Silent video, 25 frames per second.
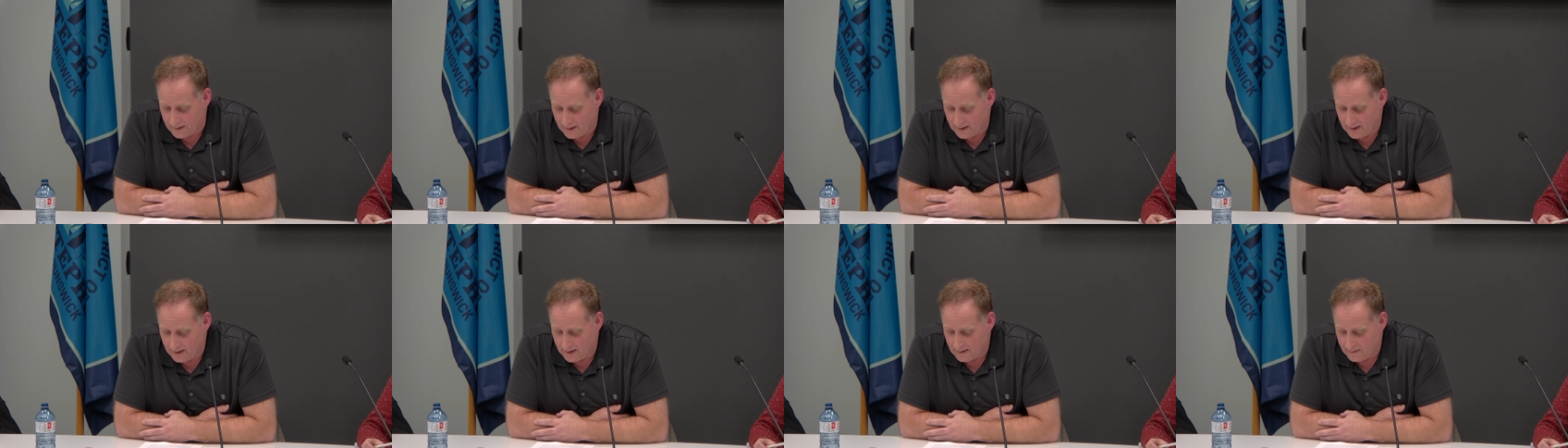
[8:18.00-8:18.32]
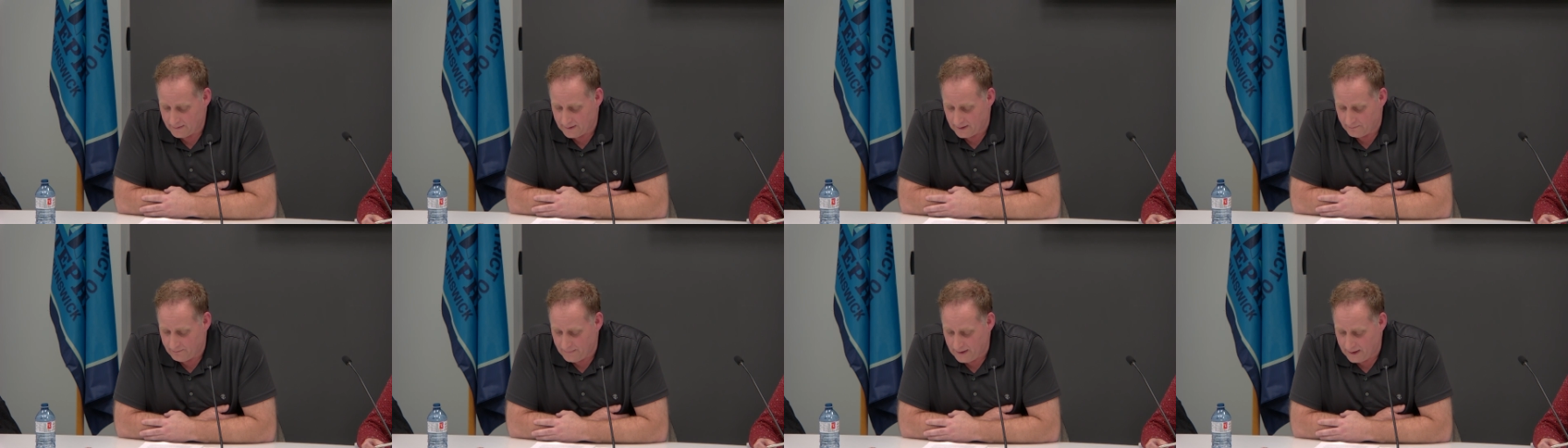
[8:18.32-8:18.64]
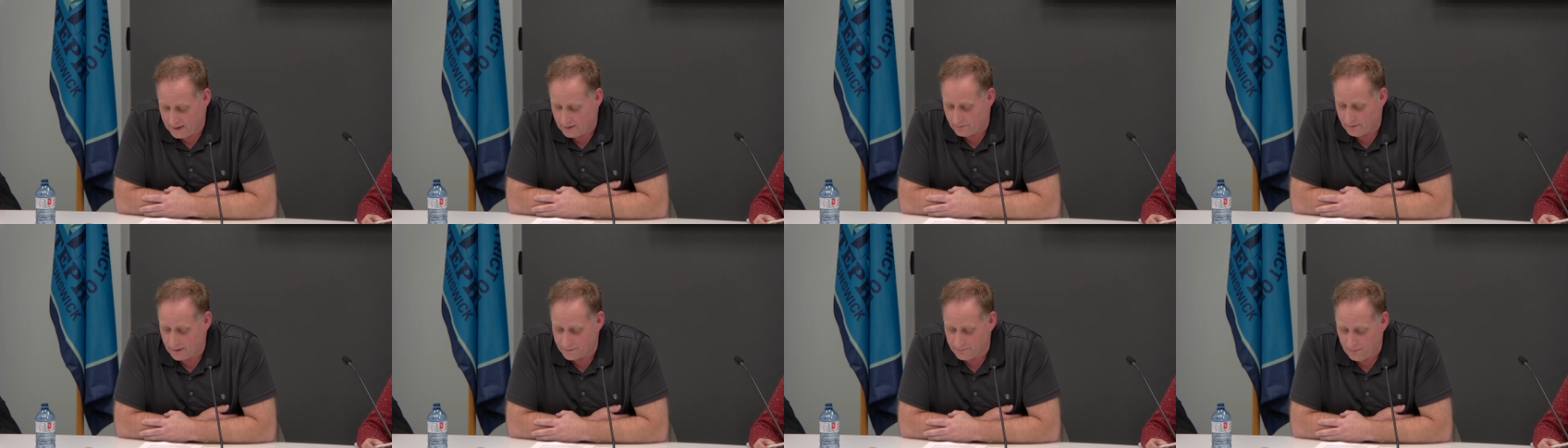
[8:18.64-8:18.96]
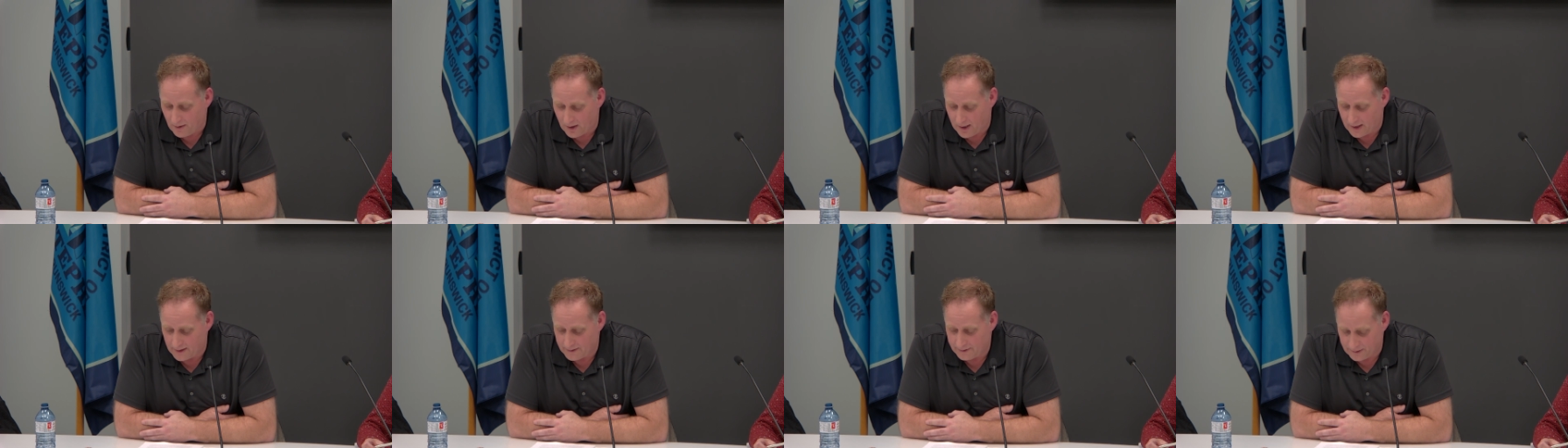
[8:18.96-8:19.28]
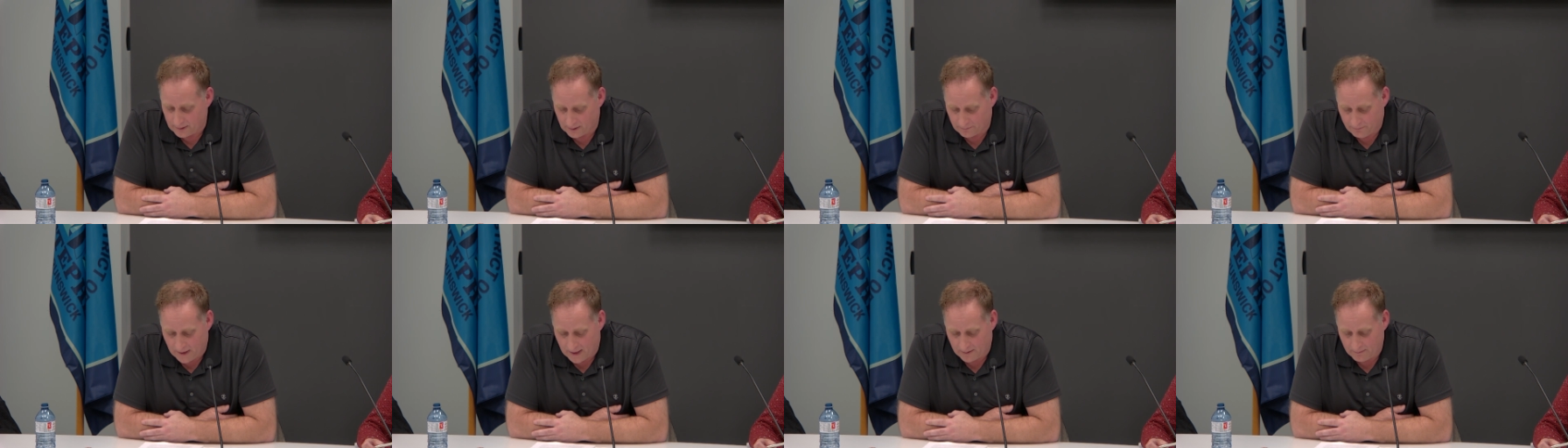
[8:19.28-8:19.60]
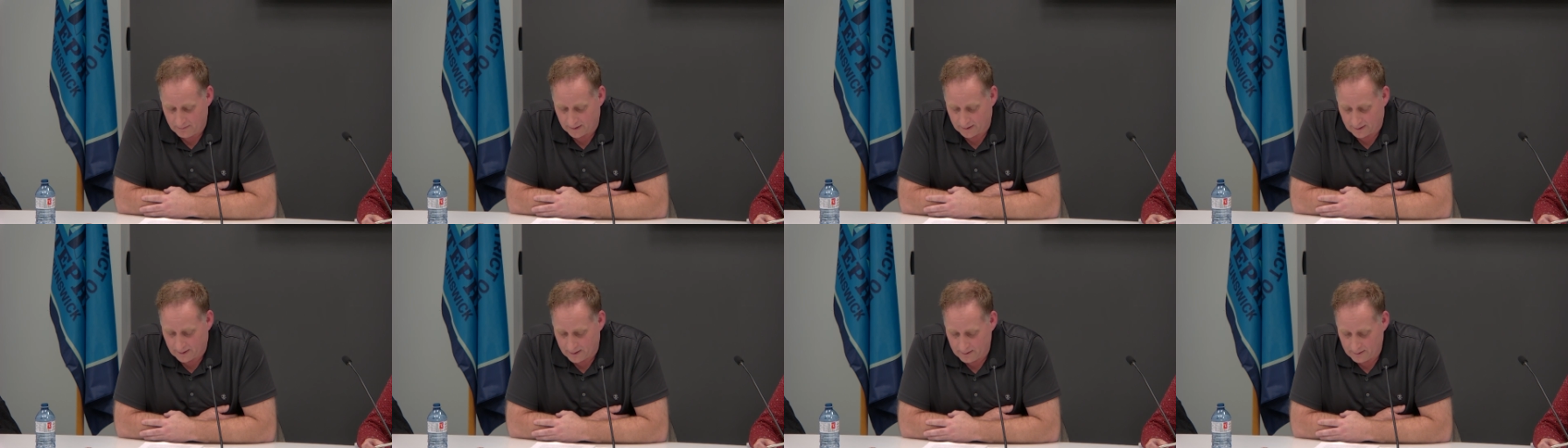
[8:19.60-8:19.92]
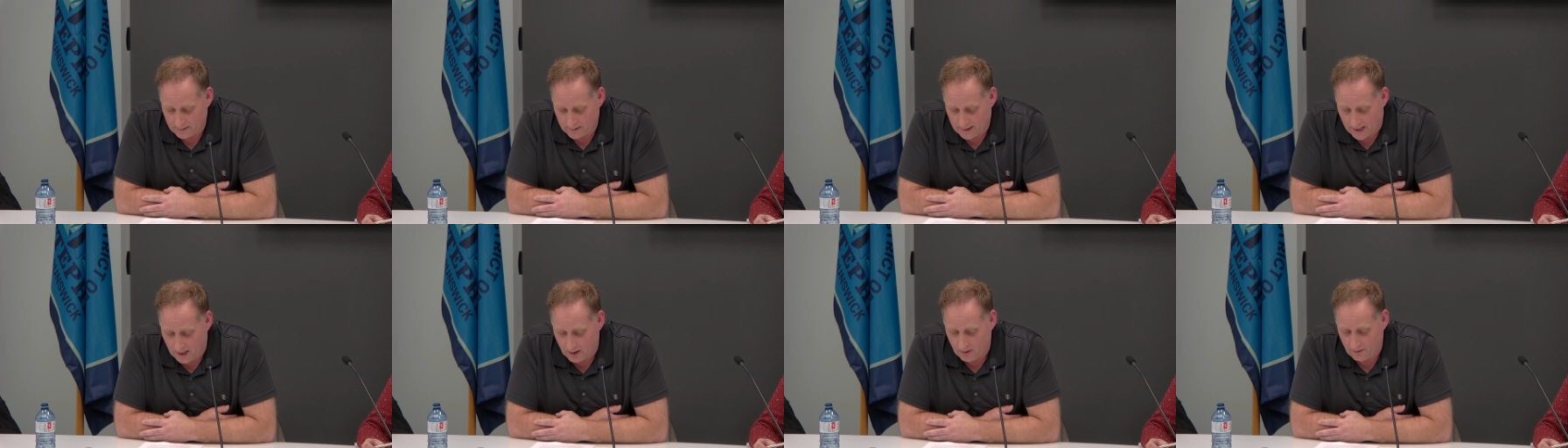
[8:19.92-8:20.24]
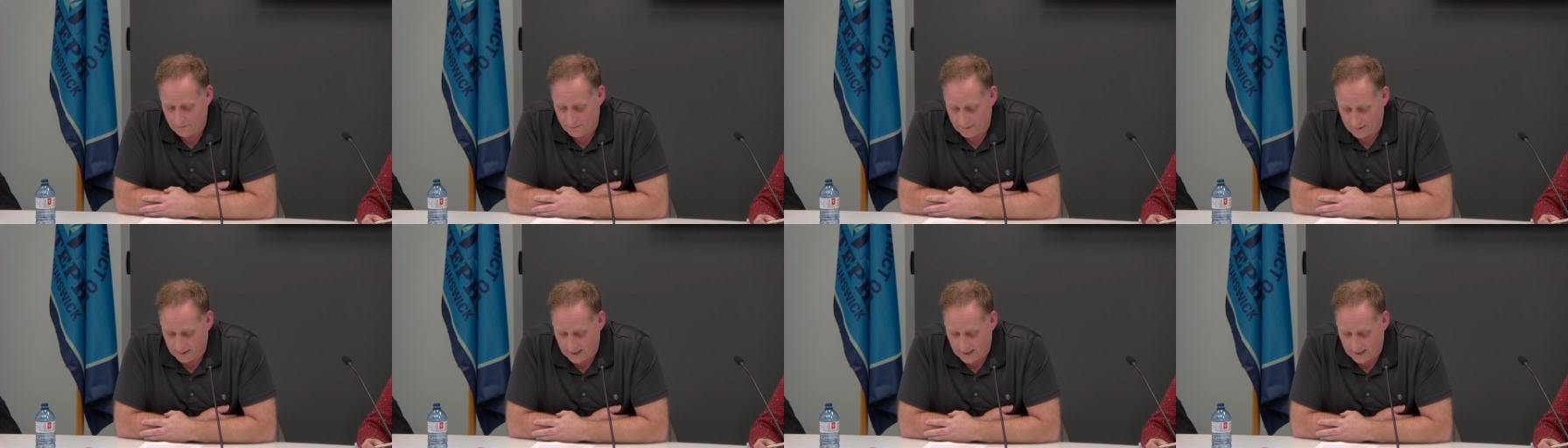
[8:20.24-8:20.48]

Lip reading: the immediate response to the public health